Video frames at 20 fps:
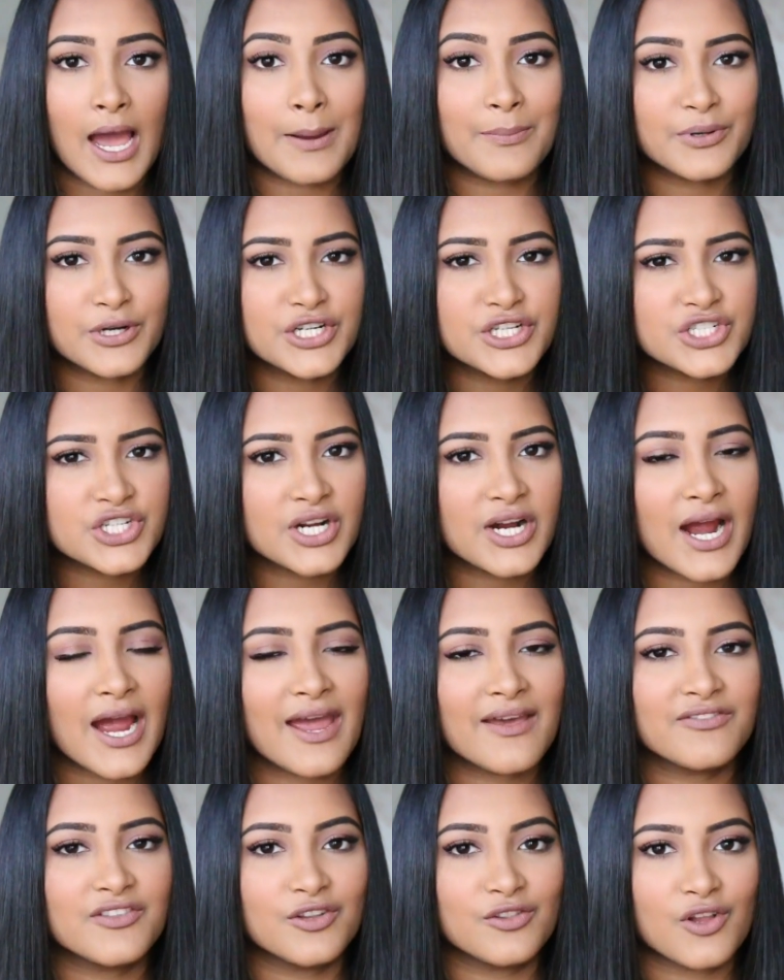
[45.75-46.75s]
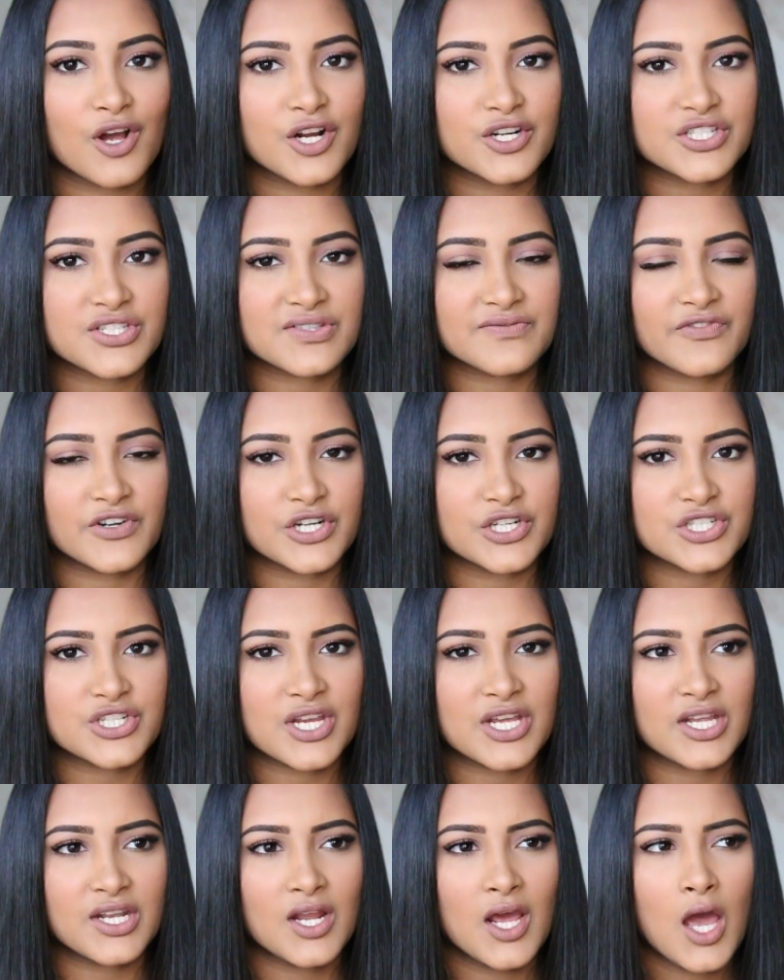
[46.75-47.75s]
I'm pretty sure I had the largest
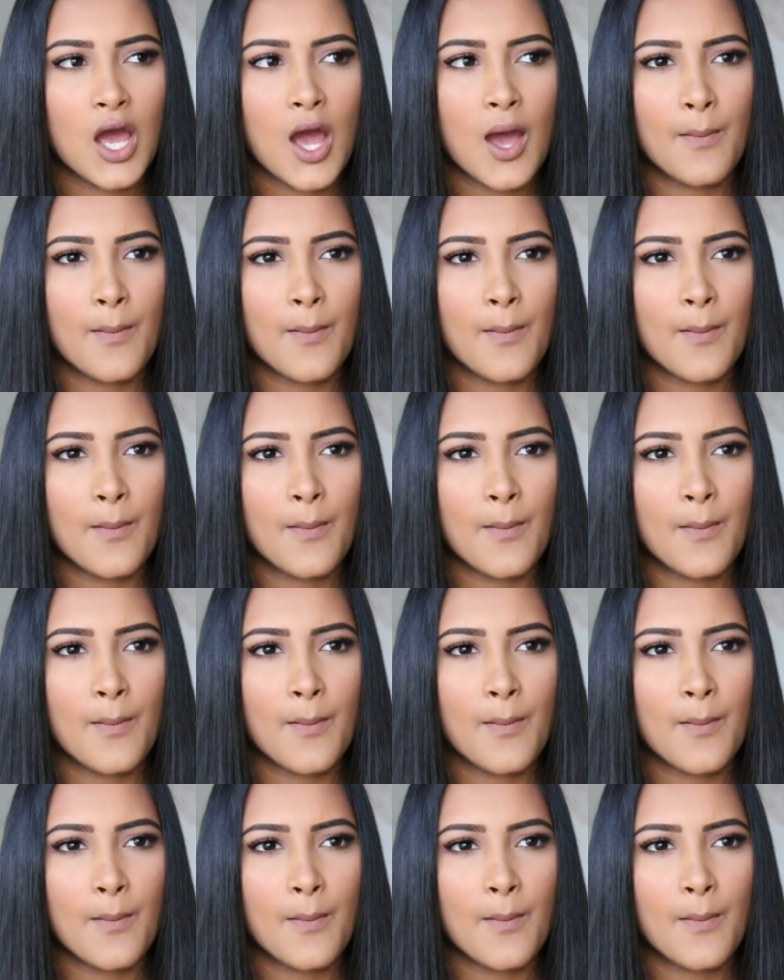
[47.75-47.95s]
version,